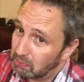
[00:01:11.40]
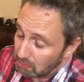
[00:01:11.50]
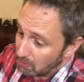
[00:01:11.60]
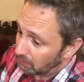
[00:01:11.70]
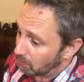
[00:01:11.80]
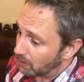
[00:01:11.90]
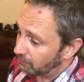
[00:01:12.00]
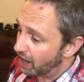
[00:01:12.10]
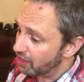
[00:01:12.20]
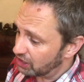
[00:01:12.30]
My
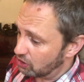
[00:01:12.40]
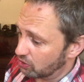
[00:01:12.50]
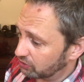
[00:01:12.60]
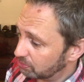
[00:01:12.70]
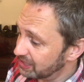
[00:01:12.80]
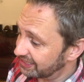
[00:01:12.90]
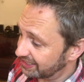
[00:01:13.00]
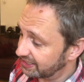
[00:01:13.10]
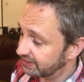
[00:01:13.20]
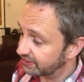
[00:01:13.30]
father calls me
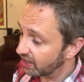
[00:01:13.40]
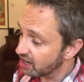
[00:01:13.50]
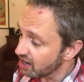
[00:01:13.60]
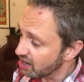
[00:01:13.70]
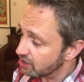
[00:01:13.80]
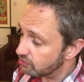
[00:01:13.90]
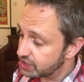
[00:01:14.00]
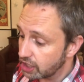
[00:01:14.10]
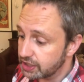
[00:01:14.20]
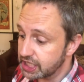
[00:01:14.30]
Sissy, sir,
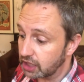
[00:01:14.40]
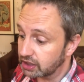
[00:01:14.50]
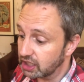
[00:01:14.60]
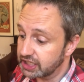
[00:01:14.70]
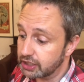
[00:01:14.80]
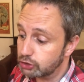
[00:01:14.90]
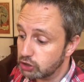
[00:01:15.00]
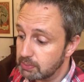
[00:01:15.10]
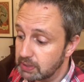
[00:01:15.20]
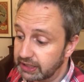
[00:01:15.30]
returned the young girl in a
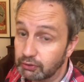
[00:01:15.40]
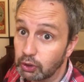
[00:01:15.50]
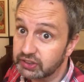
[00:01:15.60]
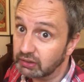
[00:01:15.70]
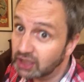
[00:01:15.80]
trembling voice and